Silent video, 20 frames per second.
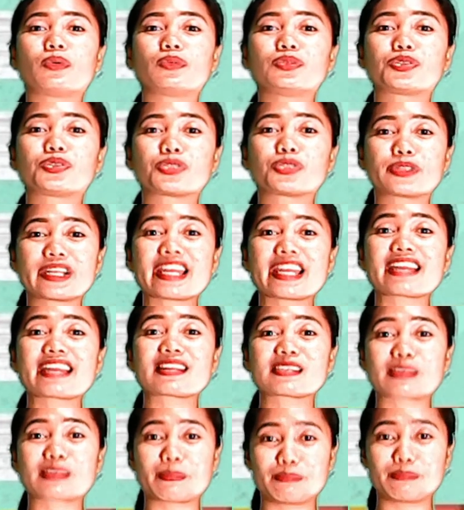during the
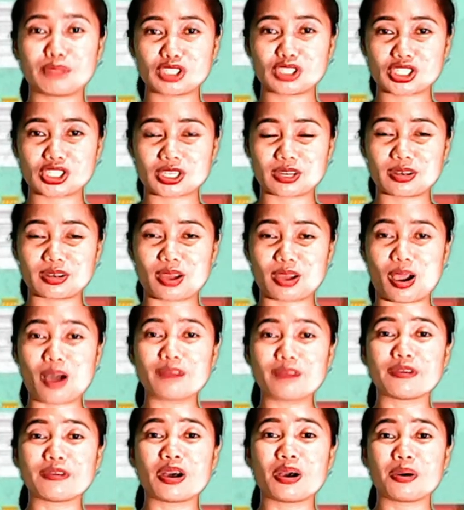submission of
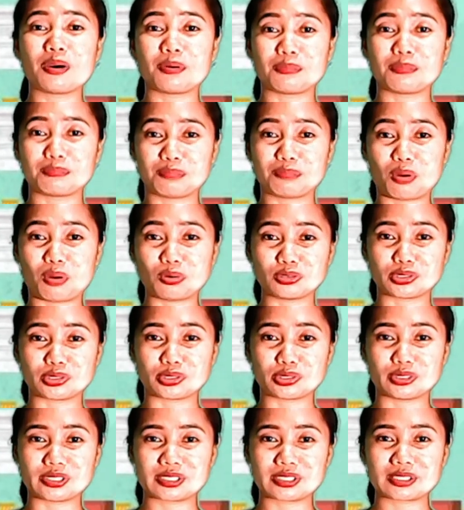
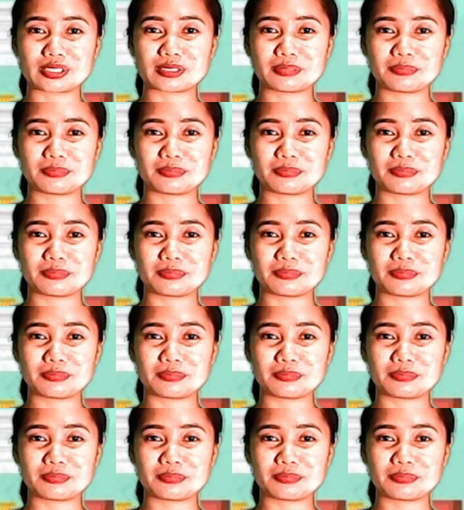modules.